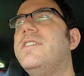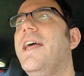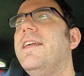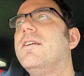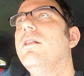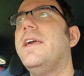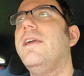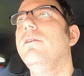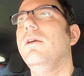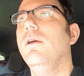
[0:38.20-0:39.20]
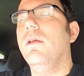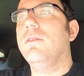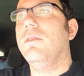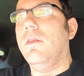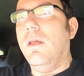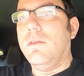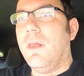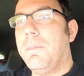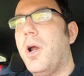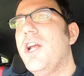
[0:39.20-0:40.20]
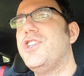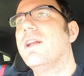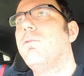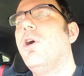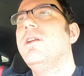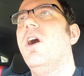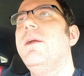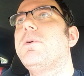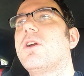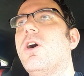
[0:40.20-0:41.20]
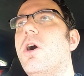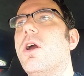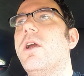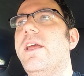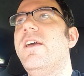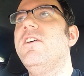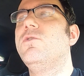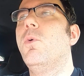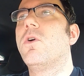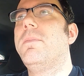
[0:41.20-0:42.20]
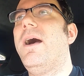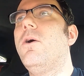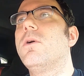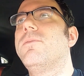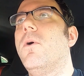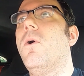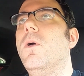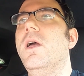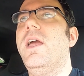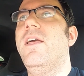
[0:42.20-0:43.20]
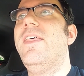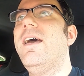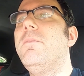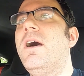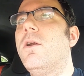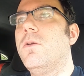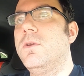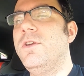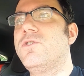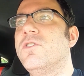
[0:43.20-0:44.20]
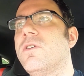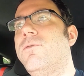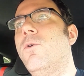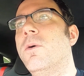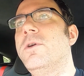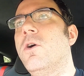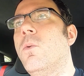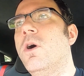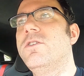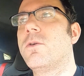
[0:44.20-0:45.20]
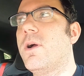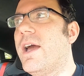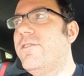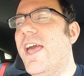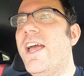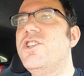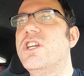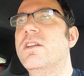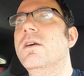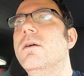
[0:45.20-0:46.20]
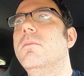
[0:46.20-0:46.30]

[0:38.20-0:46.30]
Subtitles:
Technically, the Project 1 hypercar is more powerful, and that model uses a Formula 1 derived engine.